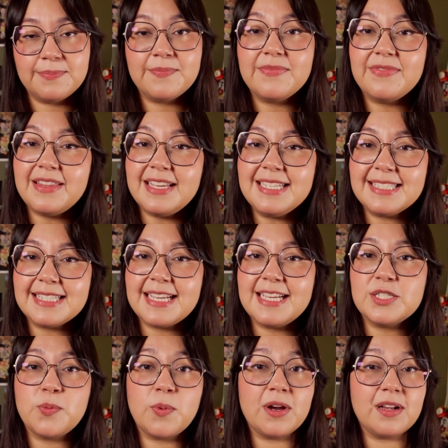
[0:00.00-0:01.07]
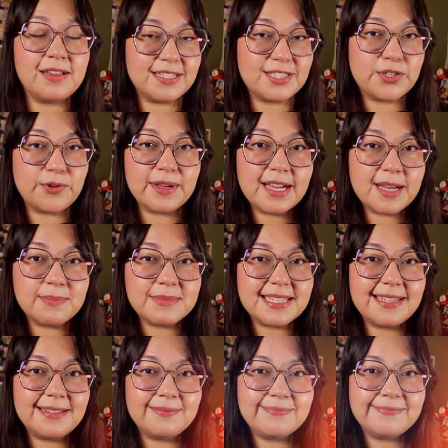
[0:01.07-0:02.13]
This is where clustering comes
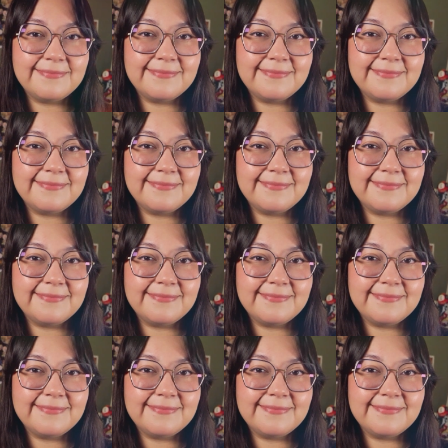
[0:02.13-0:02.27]
in.